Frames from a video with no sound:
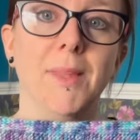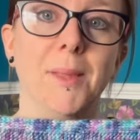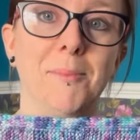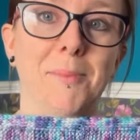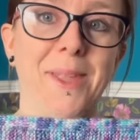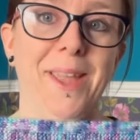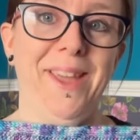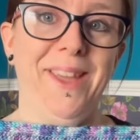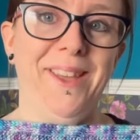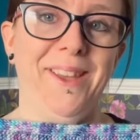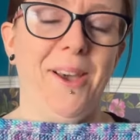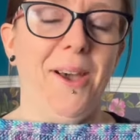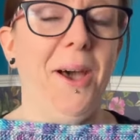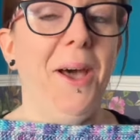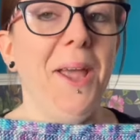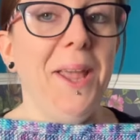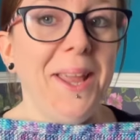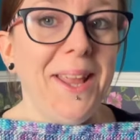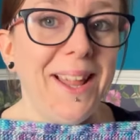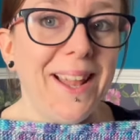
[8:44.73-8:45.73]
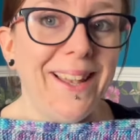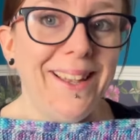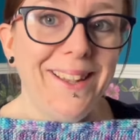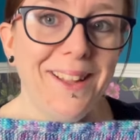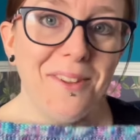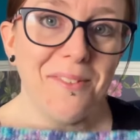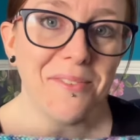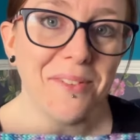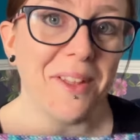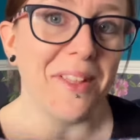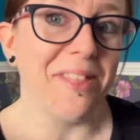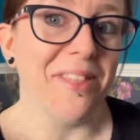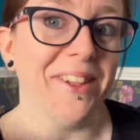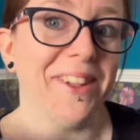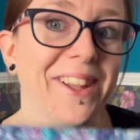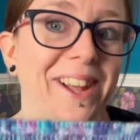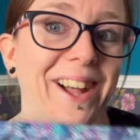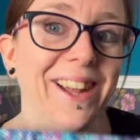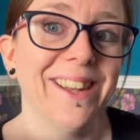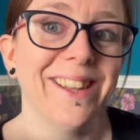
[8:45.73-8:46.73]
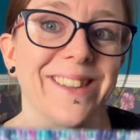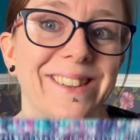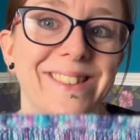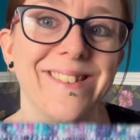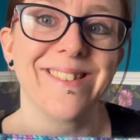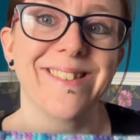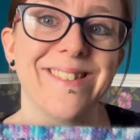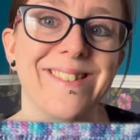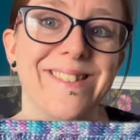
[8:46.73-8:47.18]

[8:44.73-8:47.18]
Yeah, I love the colours.